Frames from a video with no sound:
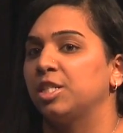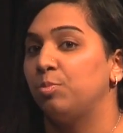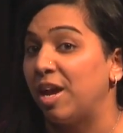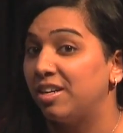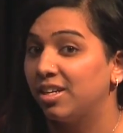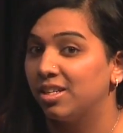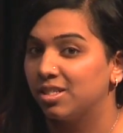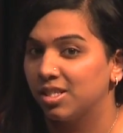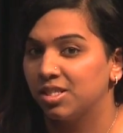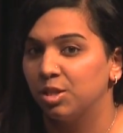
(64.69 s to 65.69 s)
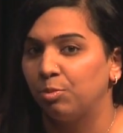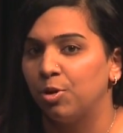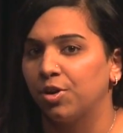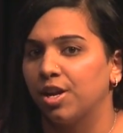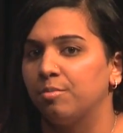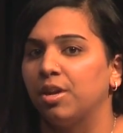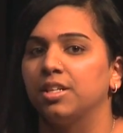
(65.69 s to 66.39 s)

expanding an existing program.